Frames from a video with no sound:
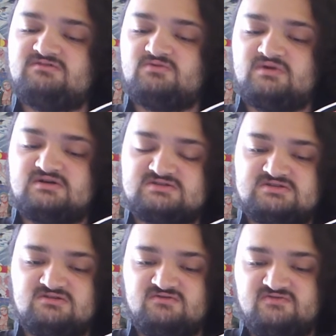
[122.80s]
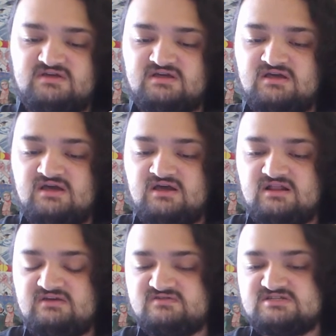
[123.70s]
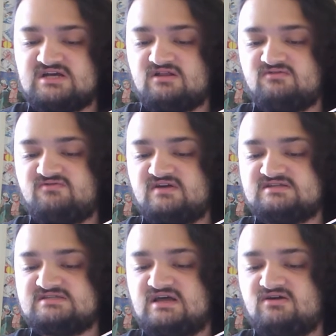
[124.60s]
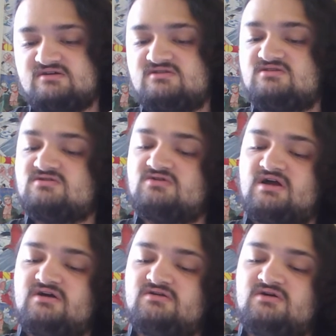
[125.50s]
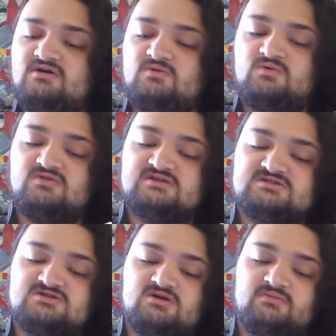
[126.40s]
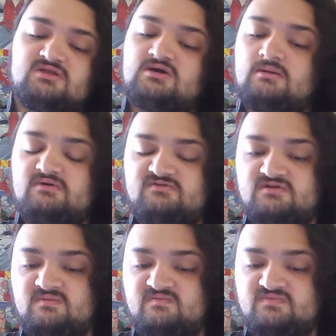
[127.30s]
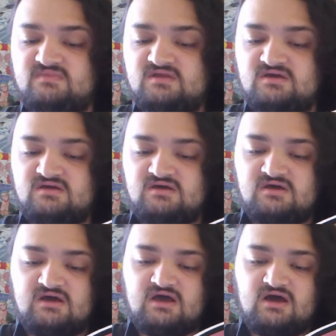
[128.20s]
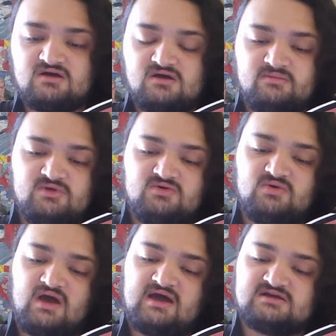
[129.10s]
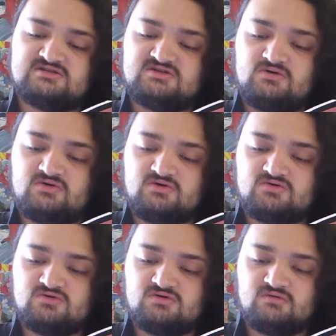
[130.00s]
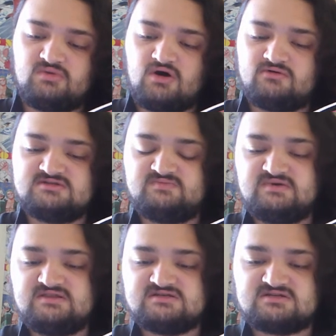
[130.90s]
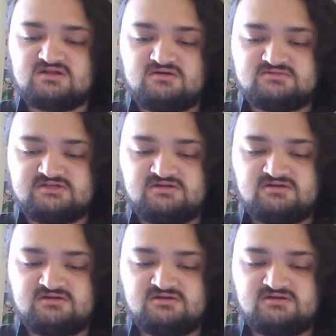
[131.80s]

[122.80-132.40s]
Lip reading: everyone else to their feet, leaving Shallow face down into the ground, with his drum on top of him. "How come you act so cool, but always be this clumsy?"